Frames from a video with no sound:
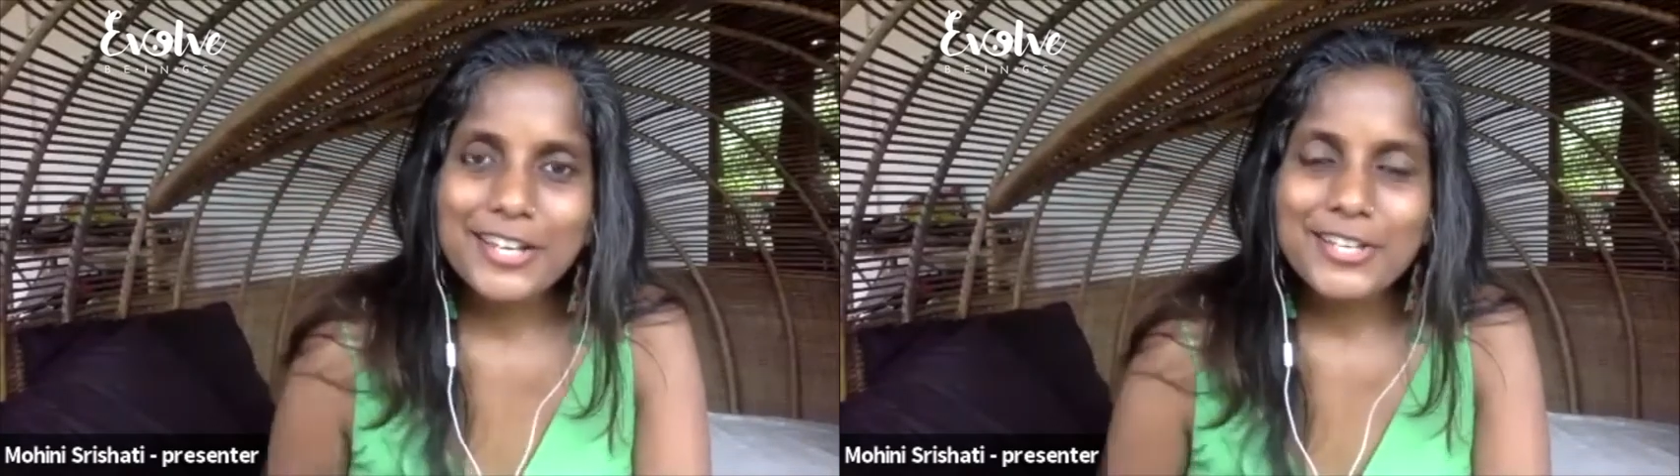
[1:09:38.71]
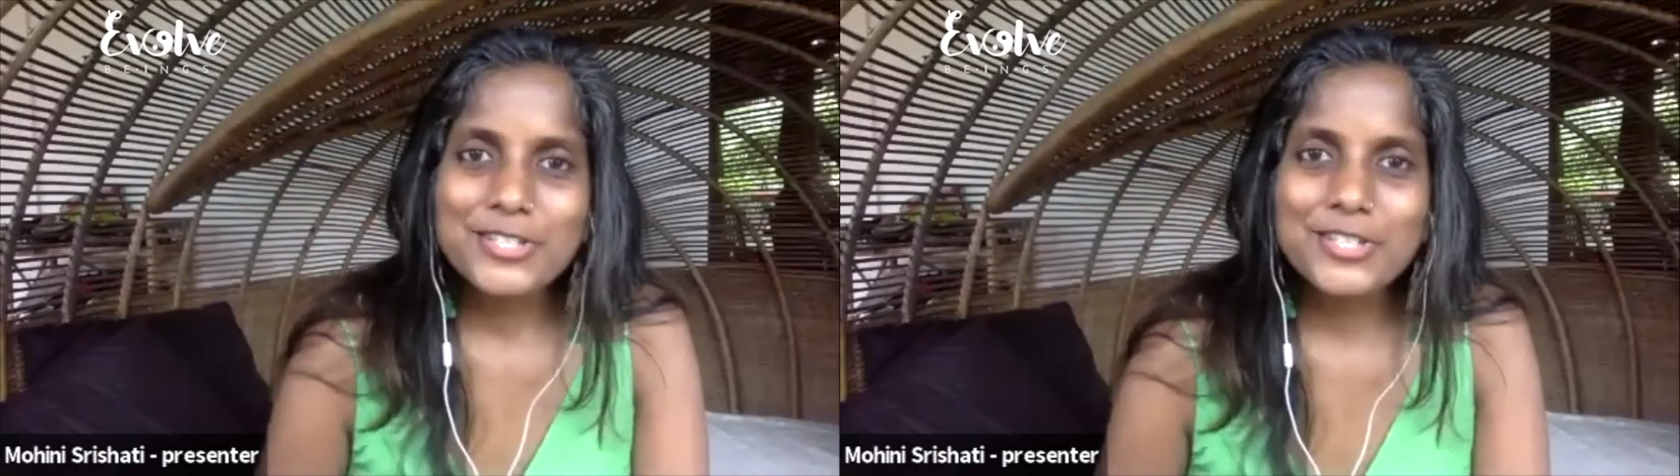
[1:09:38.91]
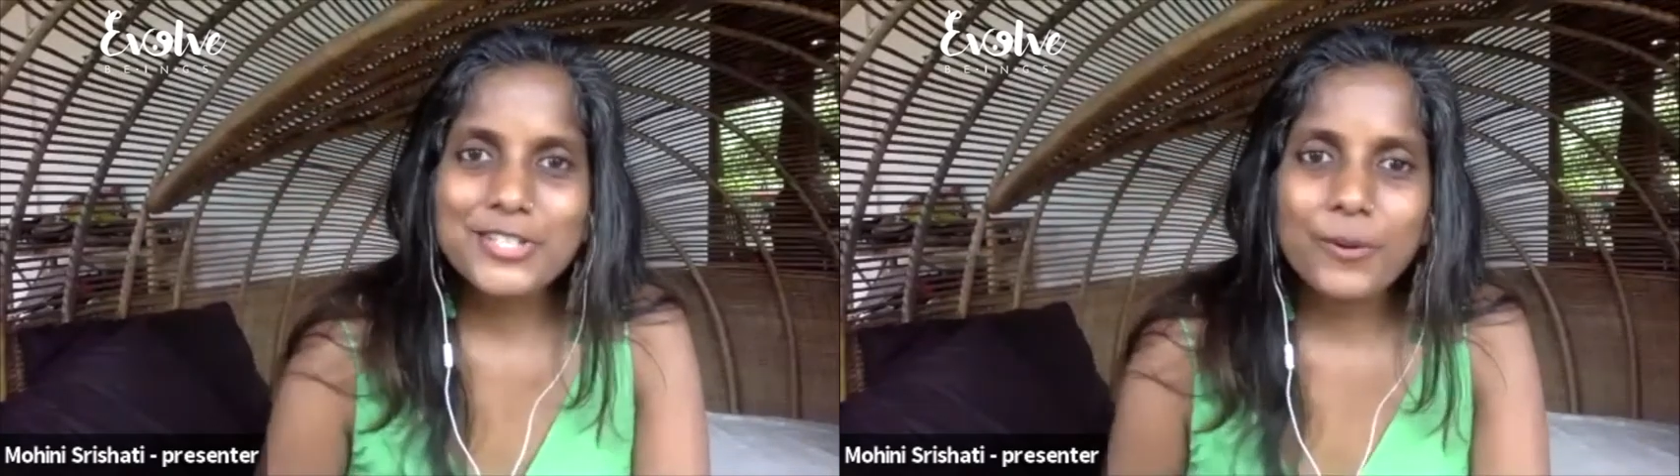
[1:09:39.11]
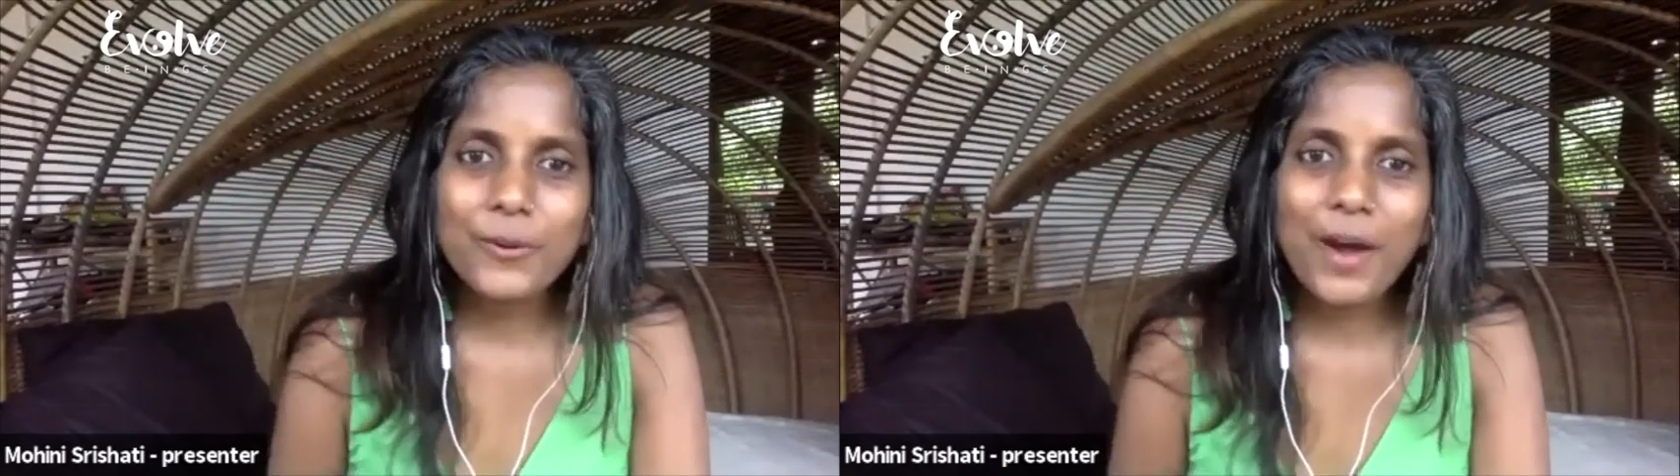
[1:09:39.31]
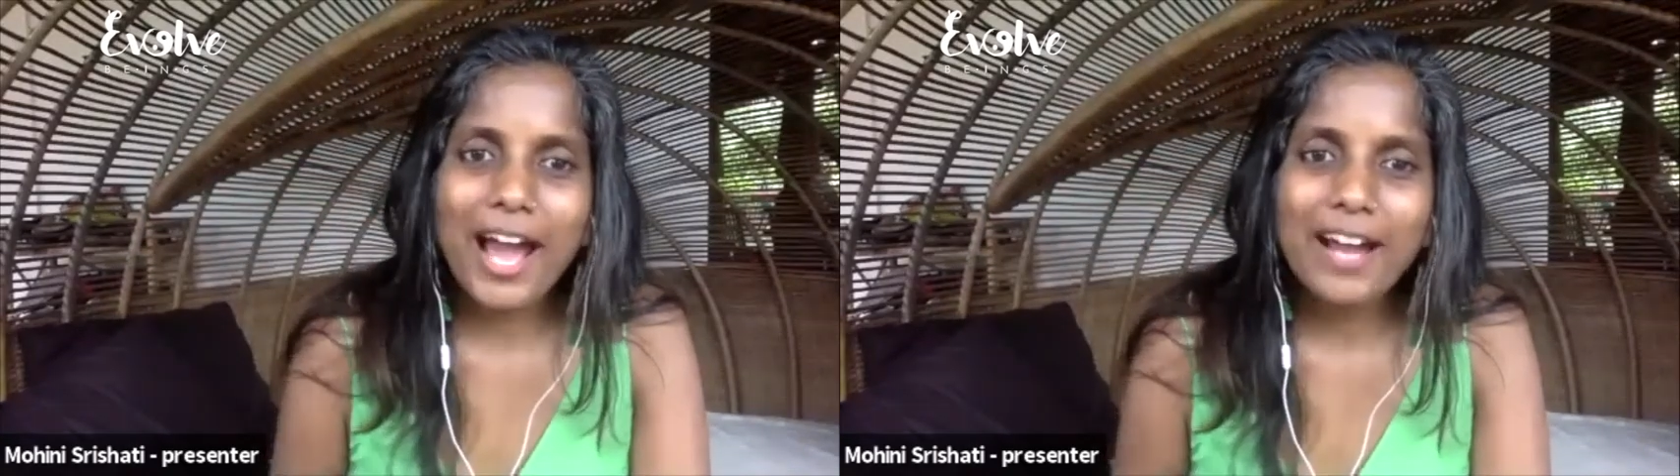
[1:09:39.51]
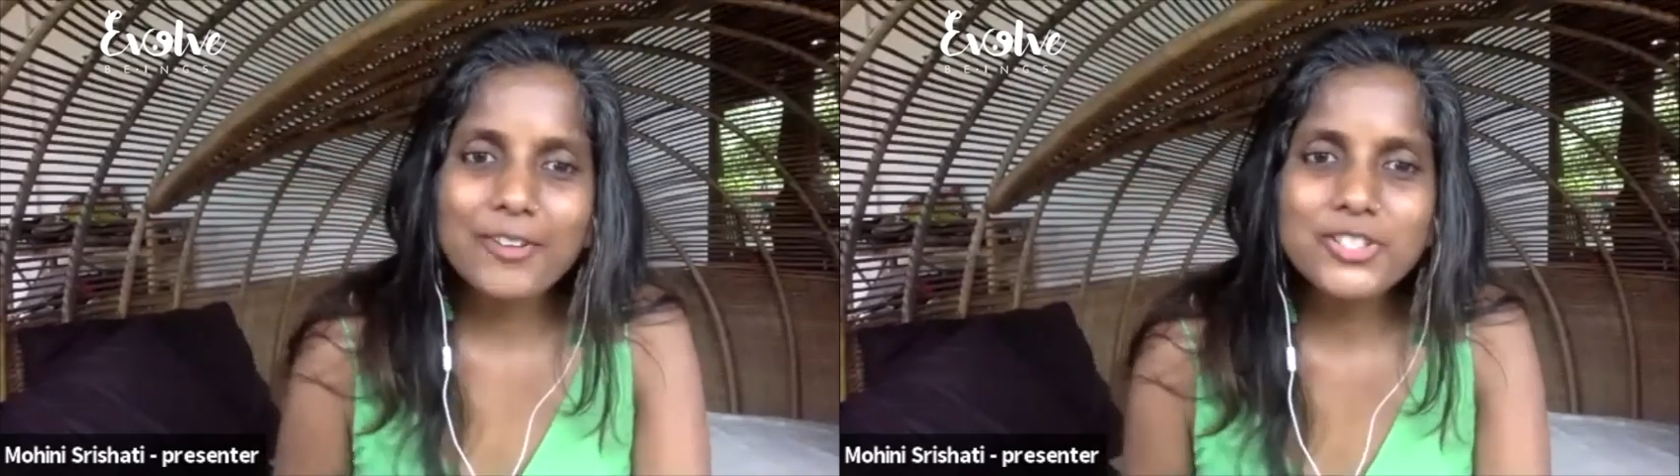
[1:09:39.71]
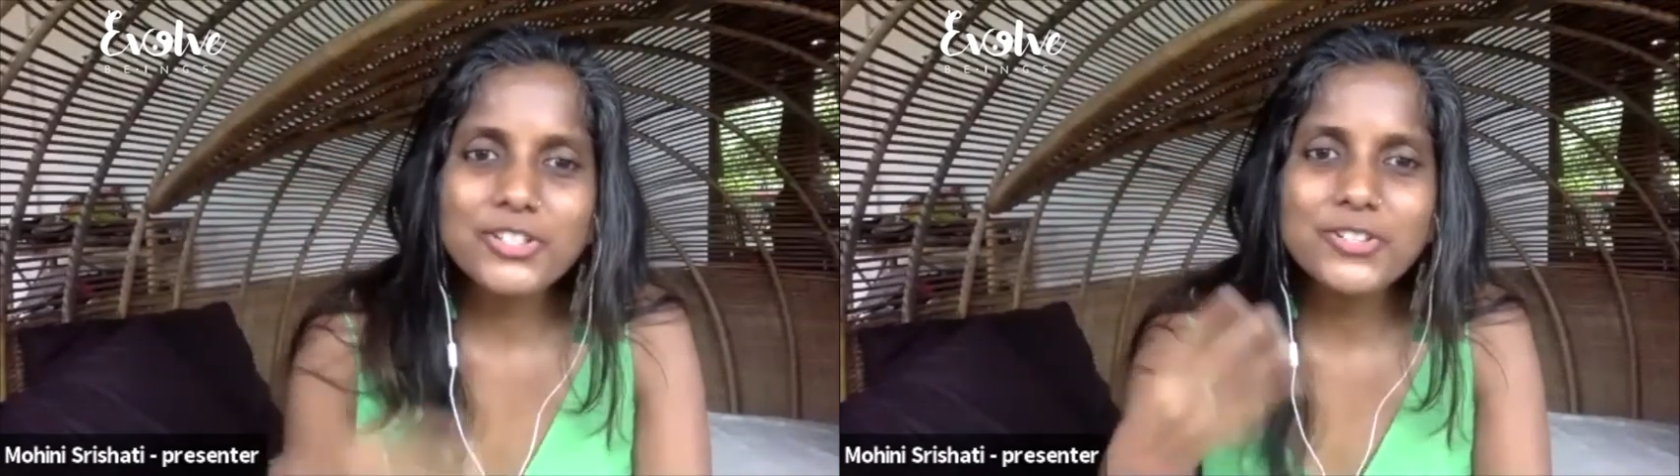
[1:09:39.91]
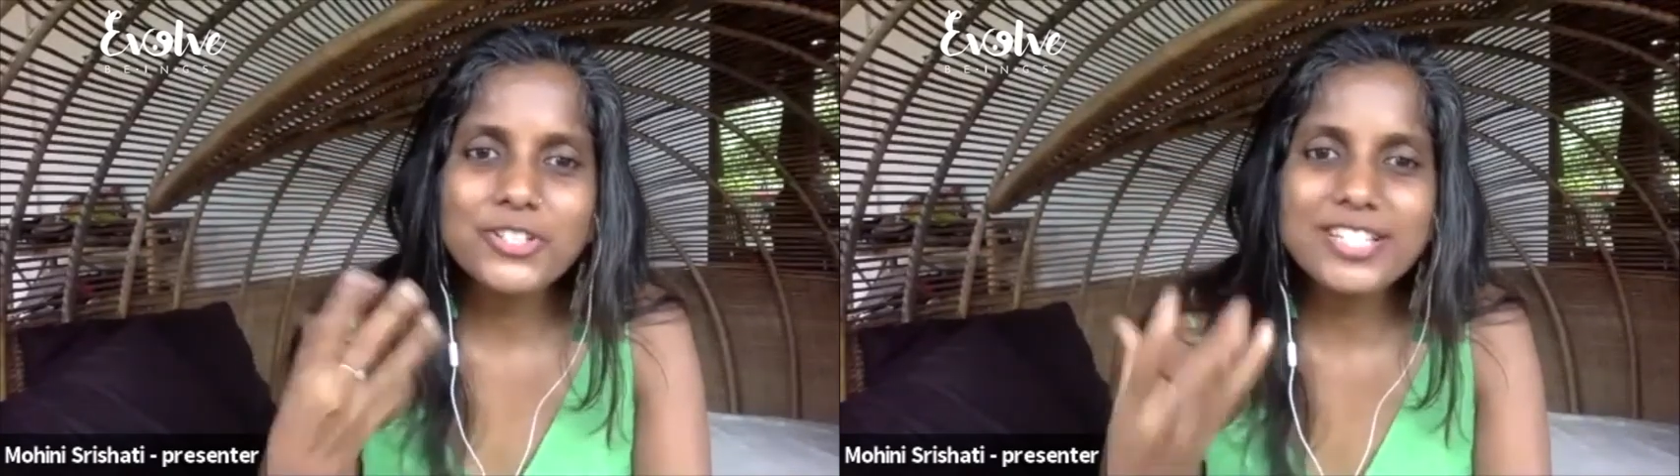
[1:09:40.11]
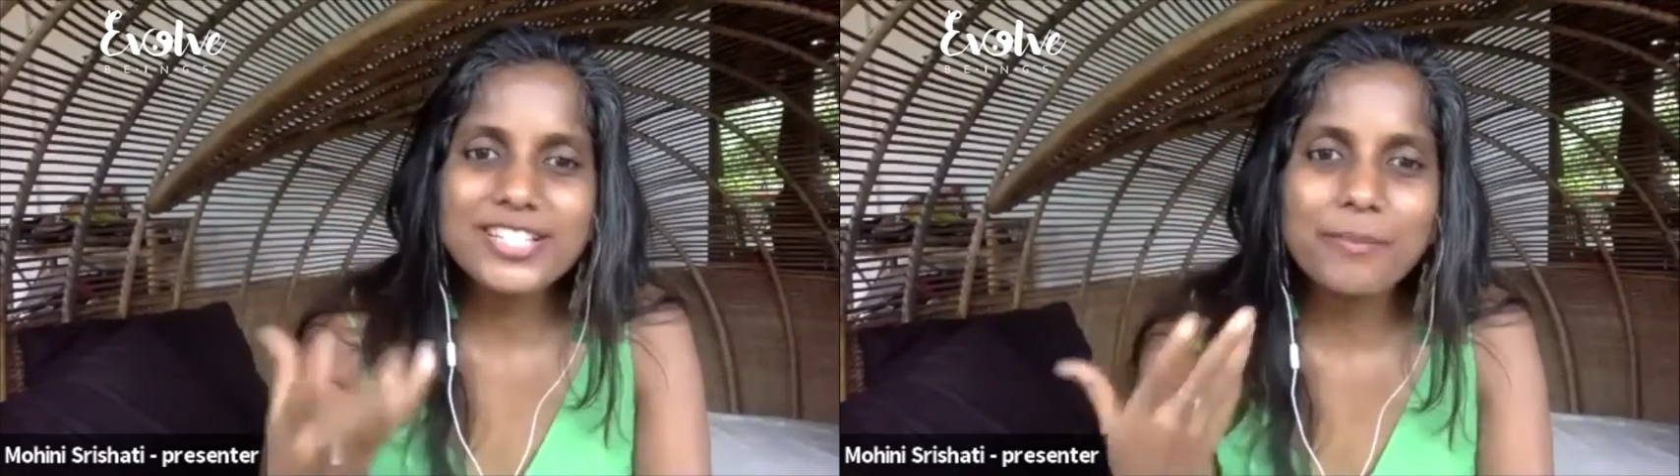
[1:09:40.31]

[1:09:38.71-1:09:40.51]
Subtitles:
So how do you see